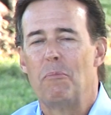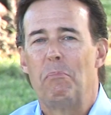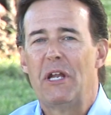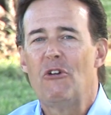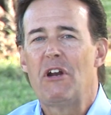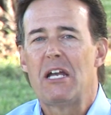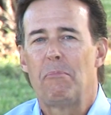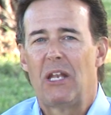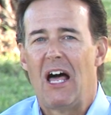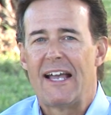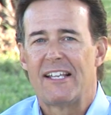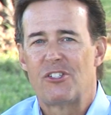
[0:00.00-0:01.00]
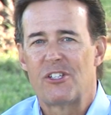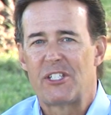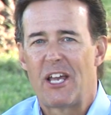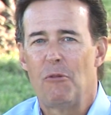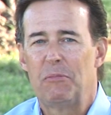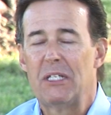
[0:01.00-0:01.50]
Beery appliances
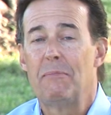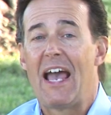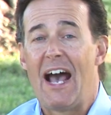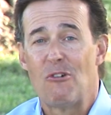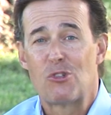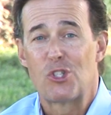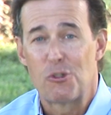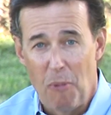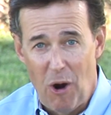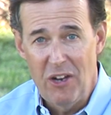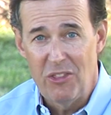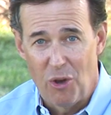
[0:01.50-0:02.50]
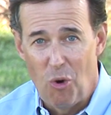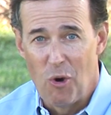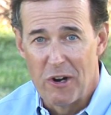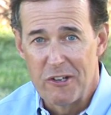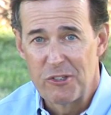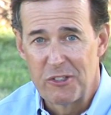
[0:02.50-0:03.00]
helped him outsmart the
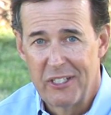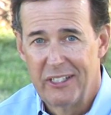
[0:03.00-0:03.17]
horse.